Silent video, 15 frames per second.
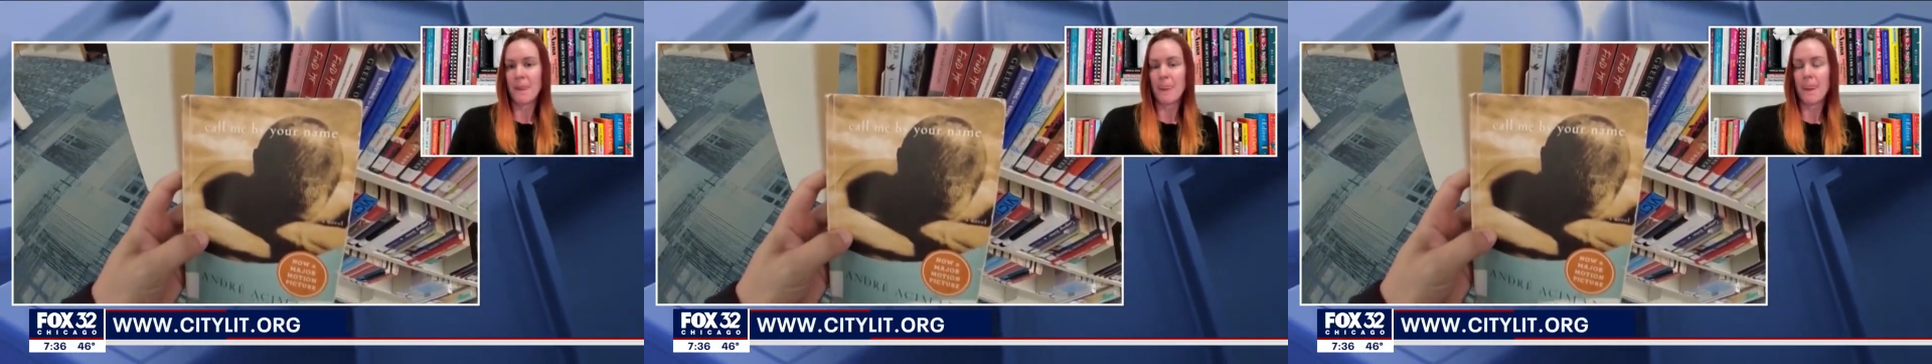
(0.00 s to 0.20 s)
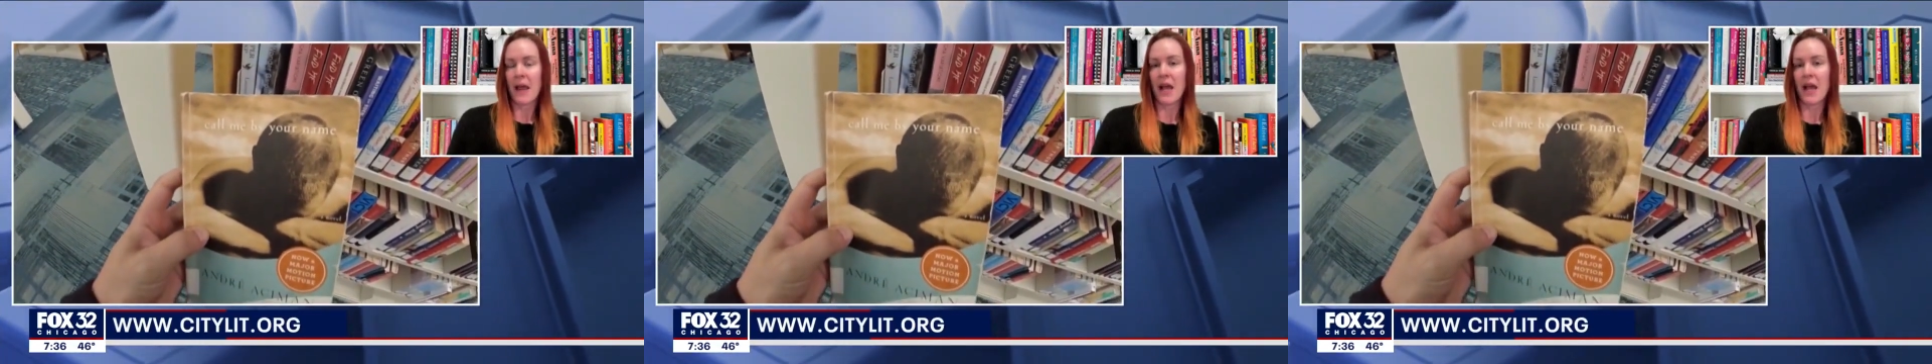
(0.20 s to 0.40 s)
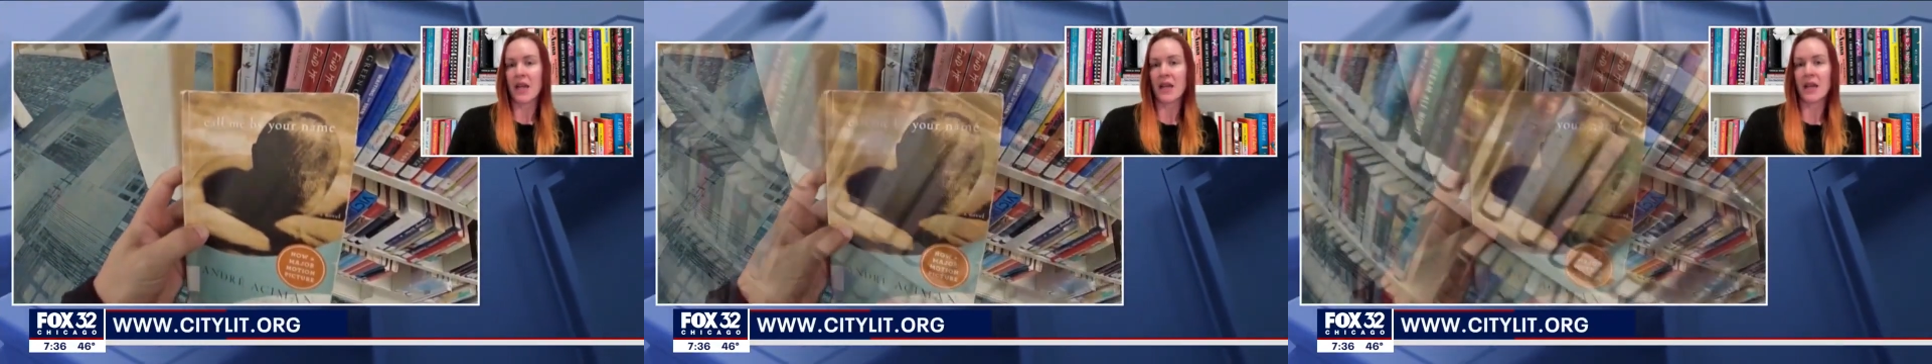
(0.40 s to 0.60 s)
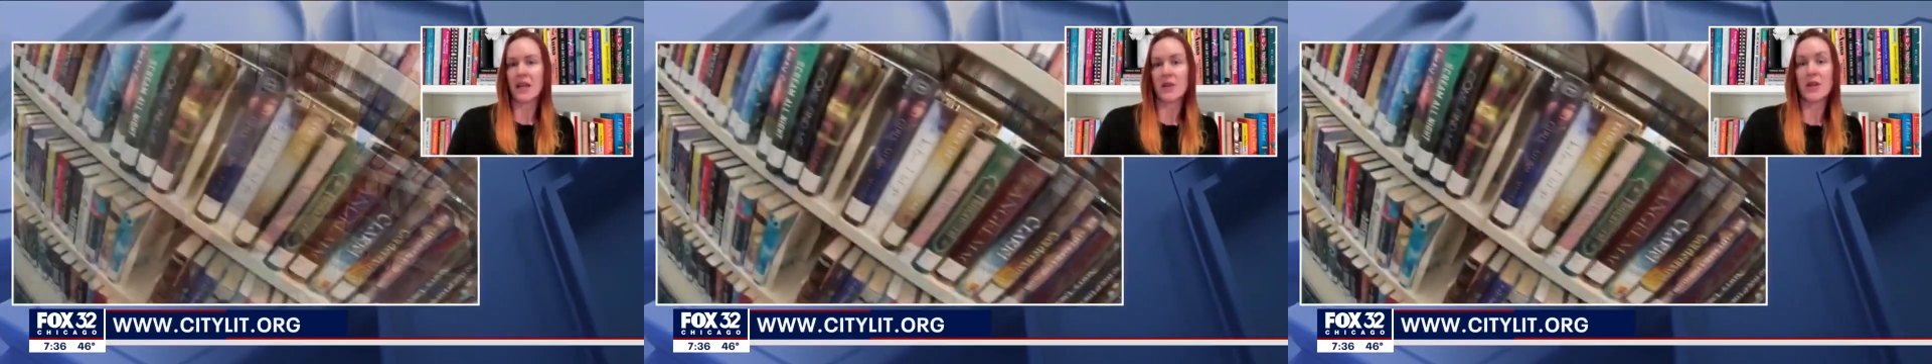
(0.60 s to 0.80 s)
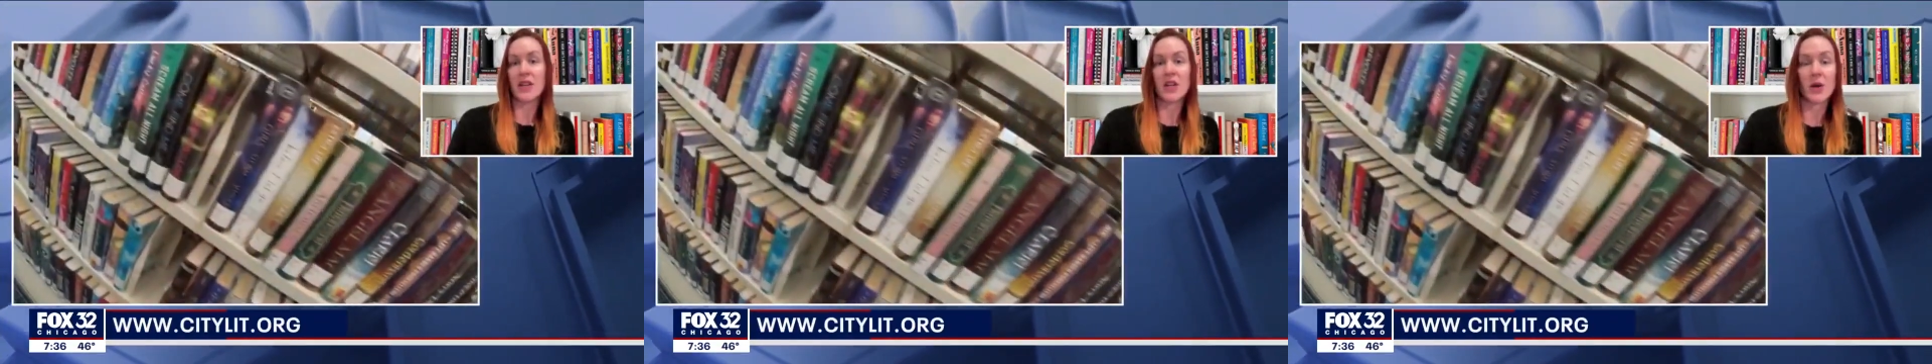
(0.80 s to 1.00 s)
and
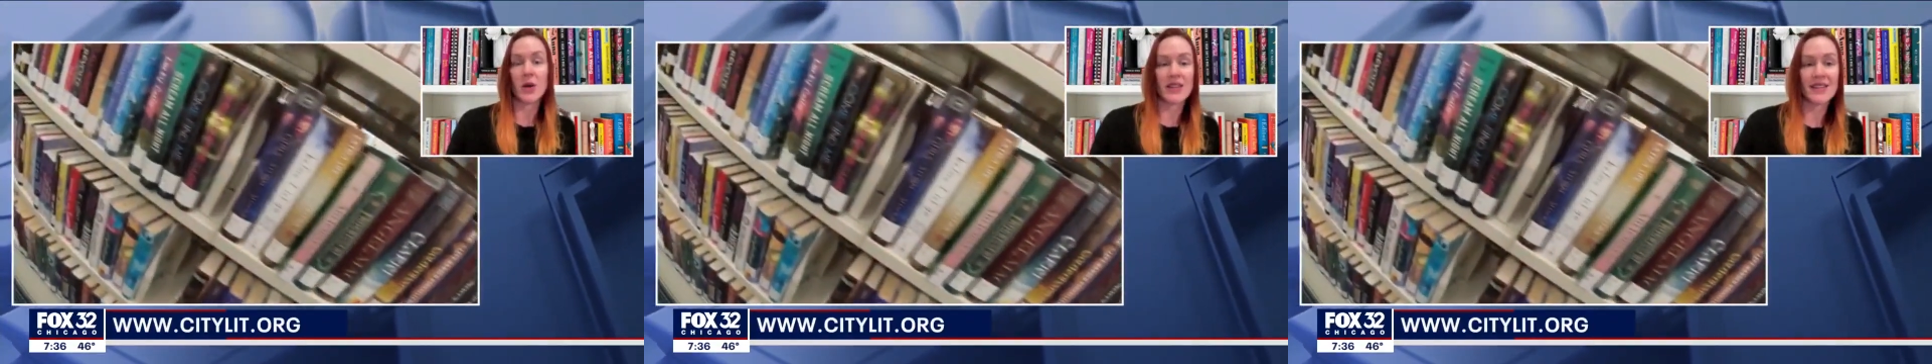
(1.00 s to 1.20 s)
you can go to